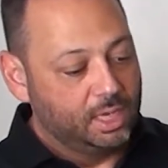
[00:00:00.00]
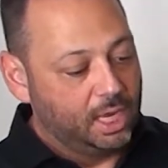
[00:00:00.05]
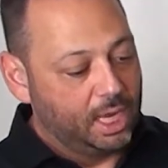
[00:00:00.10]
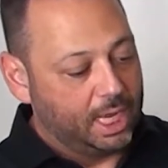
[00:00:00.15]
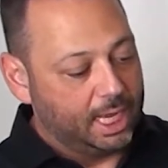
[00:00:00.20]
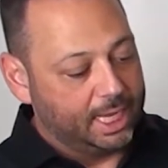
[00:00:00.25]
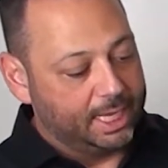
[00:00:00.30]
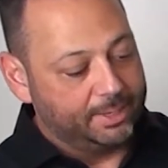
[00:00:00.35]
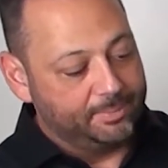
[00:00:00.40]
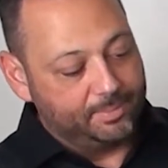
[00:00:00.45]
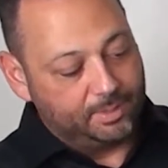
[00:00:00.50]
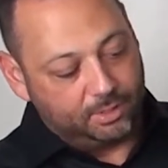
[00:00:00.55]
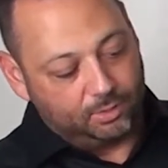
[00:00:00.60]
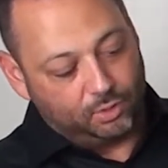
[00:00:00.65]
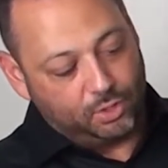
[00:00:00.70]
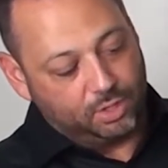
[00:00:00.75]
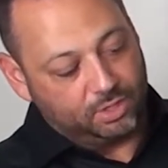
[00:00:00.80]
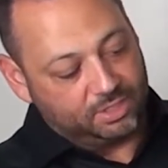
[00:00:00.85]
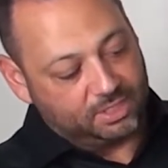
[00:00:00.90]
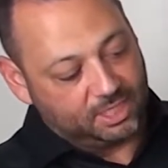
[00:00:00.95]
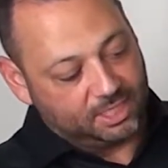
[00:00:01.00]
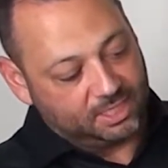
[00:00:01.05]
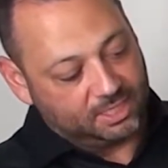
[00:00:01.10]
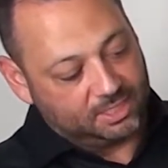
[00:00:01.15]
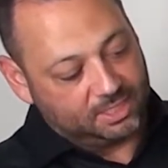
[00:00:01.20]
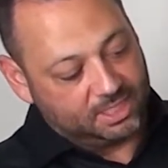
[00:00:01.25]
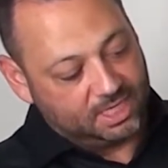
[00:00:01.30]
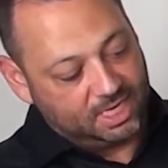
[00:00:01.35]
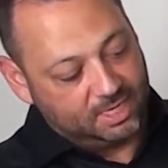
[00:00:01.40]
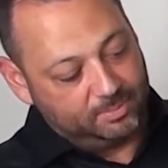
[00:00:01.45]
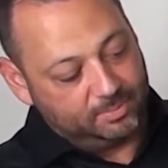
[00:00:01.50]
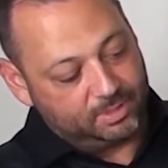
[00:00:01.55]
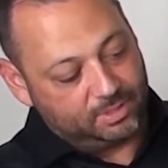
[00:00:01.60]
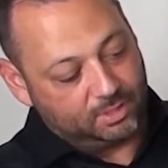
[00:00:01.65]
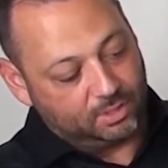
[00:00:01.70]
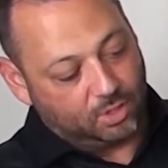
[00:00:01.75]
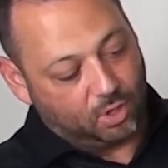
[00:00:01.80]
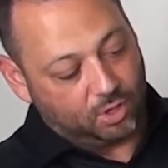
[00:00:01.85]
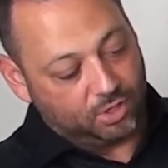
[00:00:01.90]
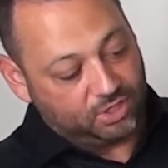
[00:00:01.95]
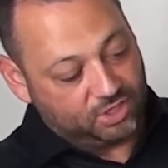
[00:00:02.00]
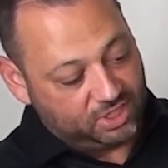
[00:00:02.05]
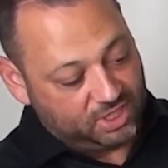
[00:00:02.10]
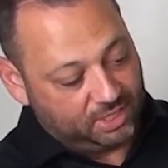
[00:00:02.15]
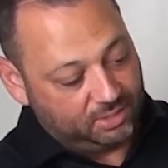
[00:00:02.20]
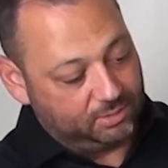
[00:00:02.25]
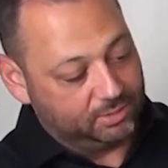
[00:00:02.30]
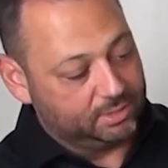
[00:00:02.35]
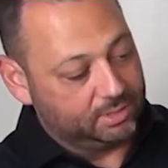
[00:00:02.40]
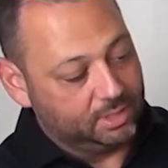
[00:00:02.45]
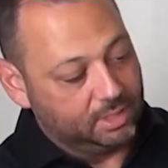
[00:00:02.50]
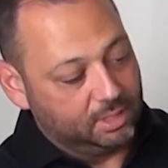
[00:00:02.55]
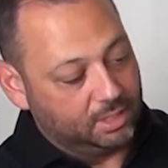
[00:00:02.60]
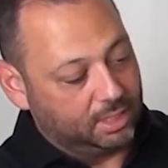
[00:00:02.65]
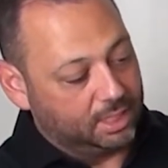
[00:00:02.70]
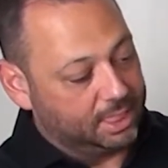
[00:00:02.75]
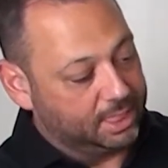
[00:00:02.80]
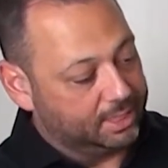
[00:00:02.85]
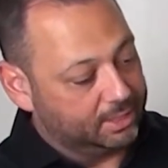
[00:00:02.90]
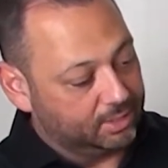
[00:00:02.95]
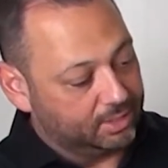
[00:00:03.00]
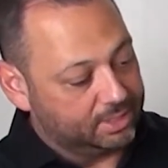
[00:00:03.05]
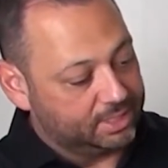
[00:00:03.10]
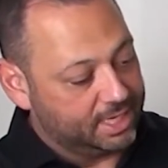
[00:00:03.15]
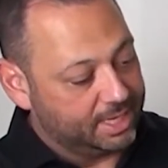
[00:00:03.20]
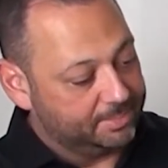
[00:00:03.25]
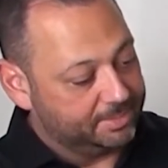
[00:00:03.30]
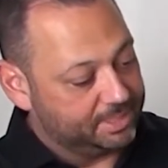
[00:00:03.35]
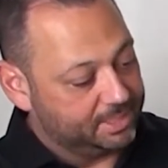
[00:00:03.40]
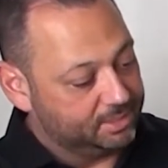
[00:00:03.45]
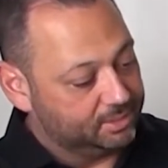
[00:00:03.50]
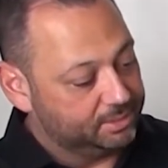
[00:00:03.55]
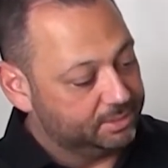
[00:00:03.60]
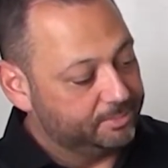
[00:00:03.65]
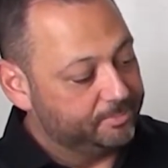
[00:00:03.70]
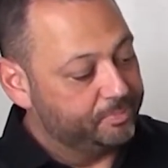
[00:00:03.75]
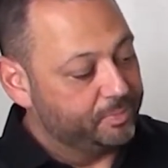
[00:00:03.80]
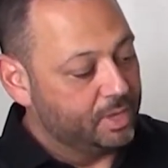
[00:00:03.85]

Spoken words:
You'll notice that the seams are sealed, are tape sealed,